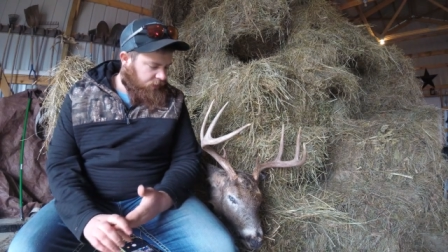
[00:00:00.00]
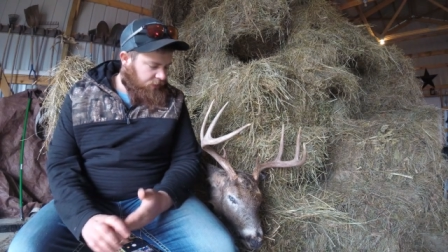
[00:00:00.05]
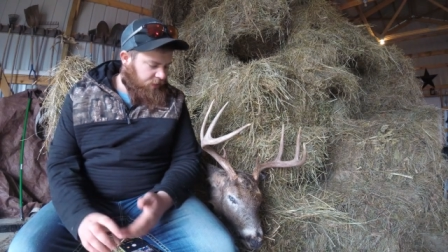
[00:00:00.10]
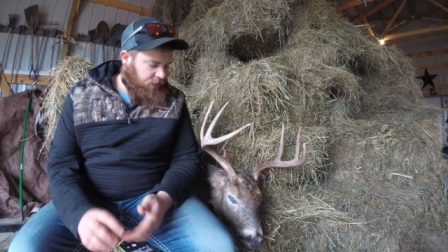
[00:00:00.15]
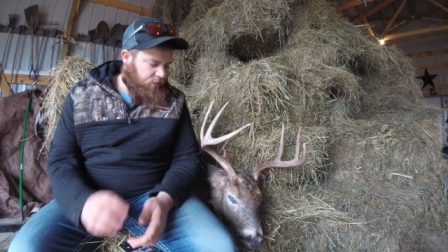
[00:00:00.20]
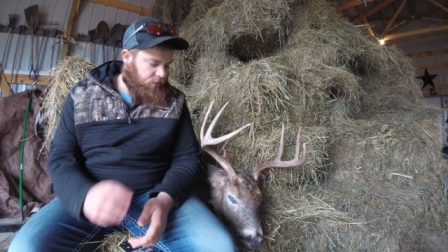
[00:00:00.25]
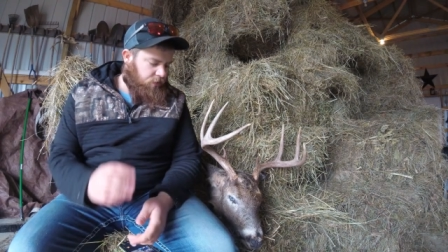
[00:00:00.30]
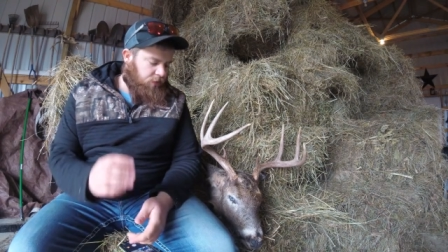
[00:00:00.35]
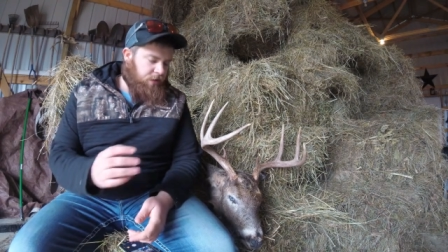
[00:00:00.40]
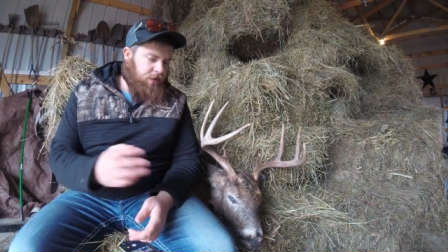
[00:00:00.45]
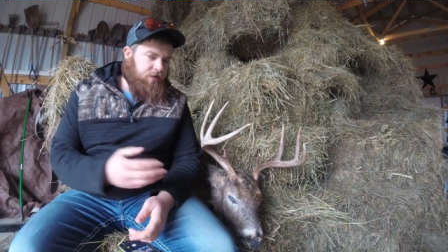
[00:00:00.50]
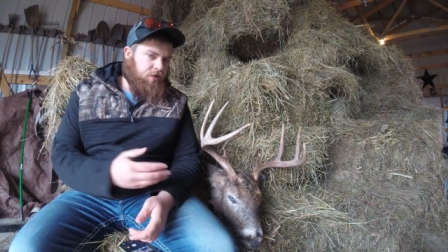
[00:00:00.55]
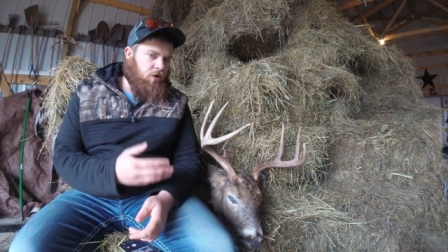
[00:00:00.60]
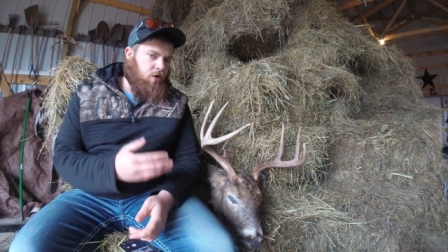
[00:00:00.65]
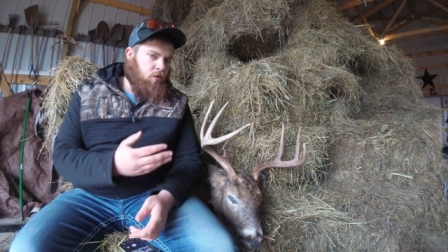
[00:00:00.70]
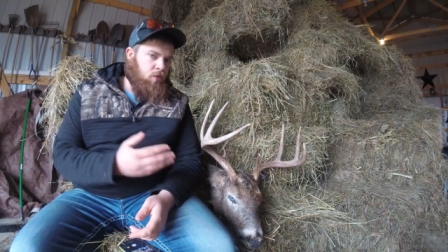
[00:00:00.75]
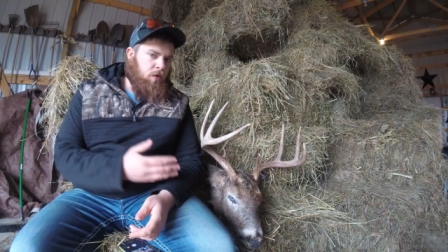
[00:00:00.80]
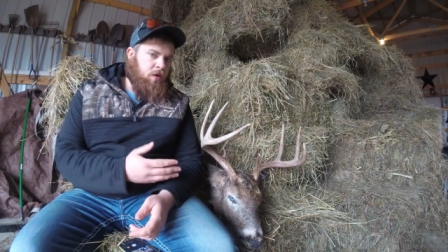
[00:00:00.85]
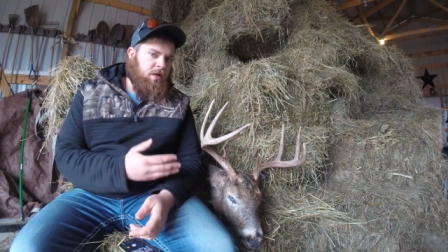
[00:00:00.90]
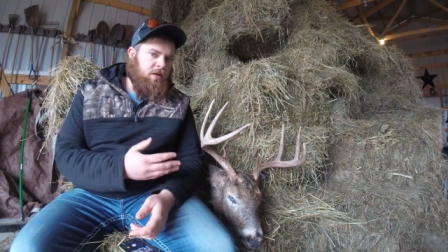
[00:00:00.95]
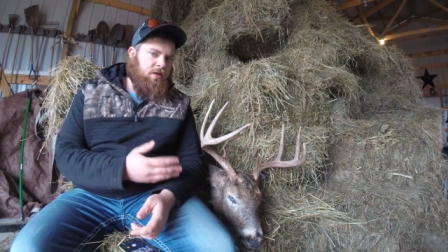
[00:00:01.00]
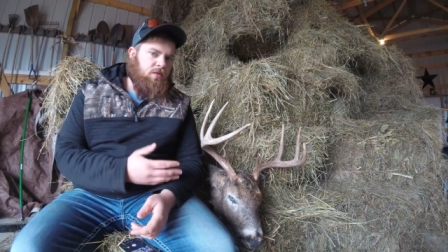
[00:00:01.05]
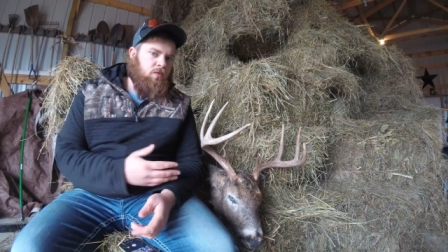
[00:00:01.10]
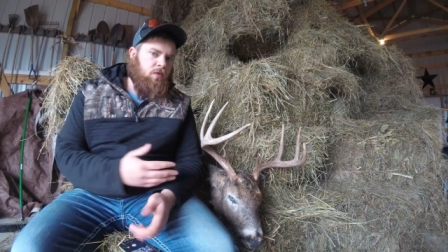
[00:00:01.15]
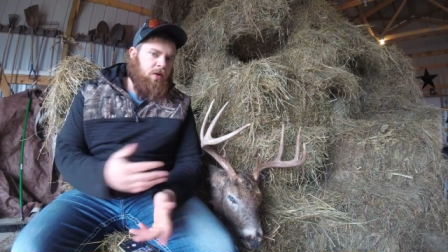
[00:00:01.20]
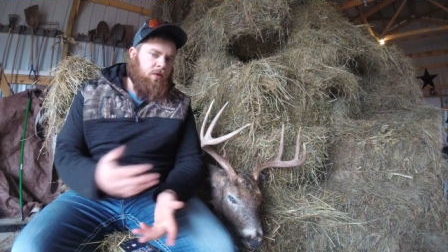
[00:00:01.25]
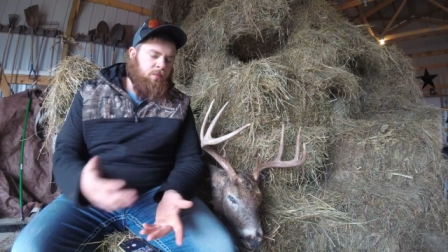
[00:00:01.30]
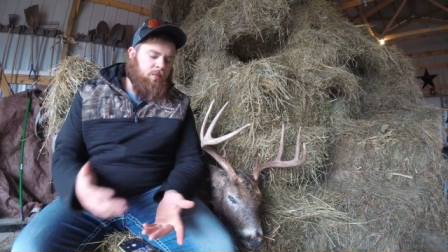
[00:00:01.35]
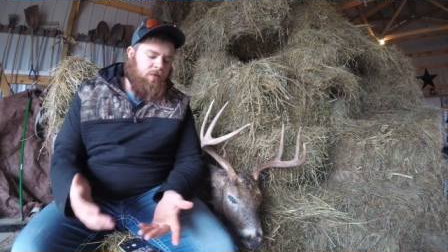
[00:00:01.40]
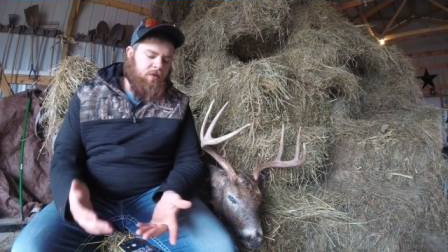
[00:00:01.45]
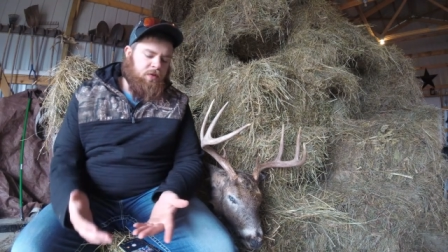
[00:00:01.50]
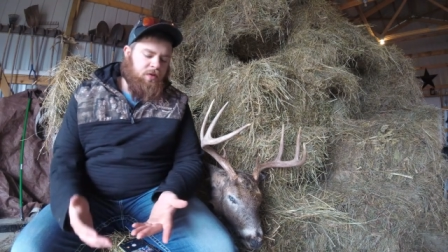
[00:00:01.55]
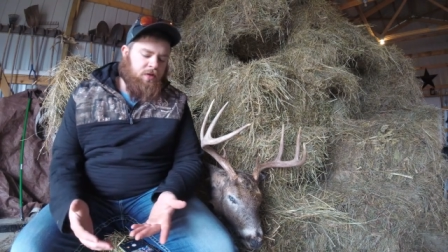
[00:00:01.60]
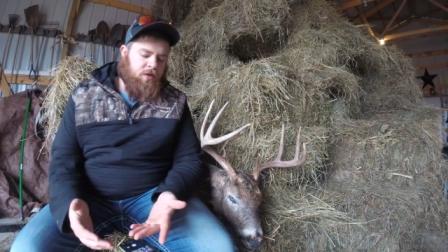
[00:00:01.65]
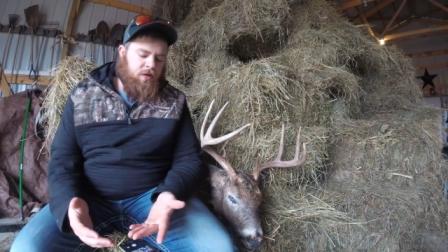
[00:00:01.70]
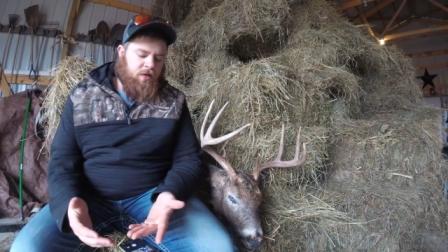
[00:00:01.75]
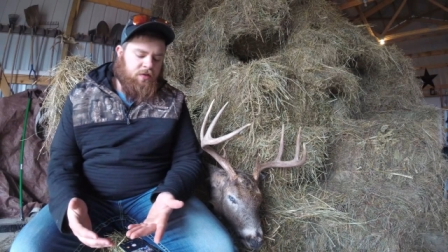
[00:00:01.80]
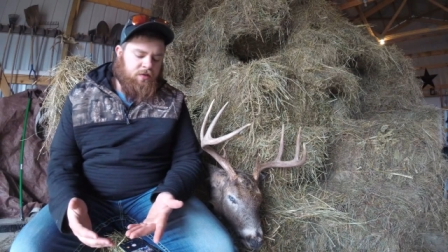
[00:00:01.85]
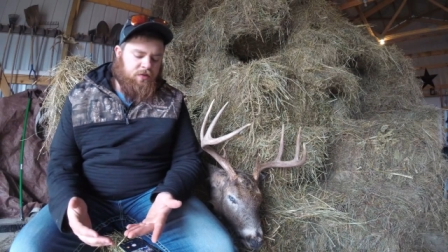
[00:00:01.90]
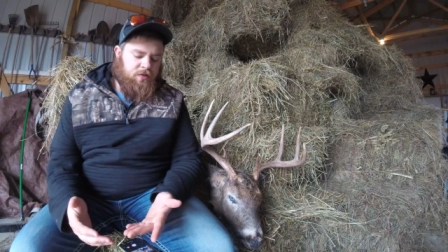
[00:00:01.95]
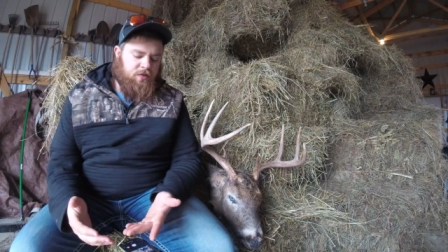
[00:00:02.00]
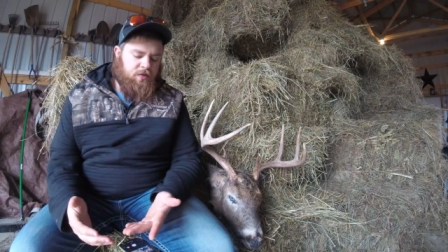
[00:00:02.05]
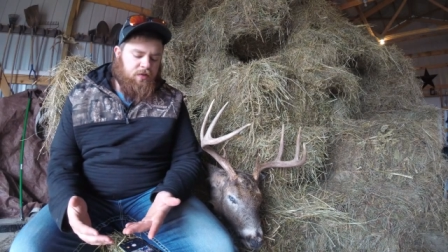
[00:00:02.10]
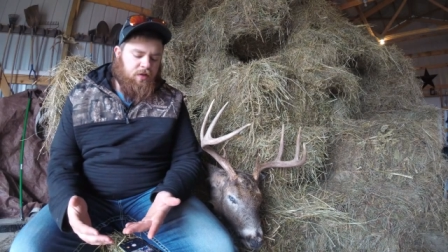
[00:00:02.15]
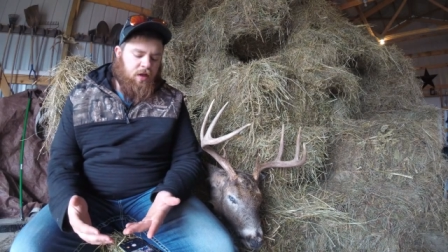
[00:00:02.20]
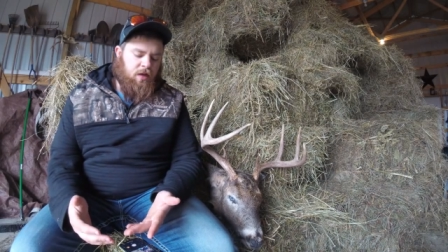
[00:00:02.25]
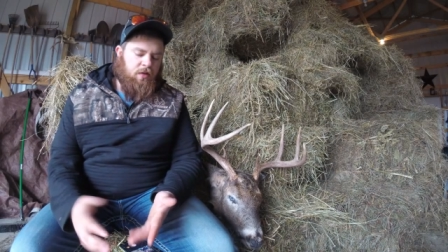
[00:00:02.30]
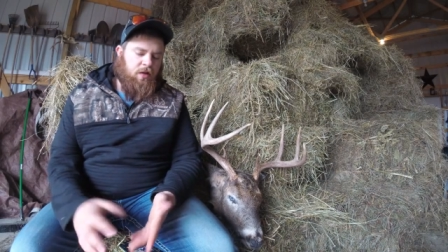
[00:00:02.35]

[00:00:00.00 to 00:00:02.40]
Didn't really know where he went because I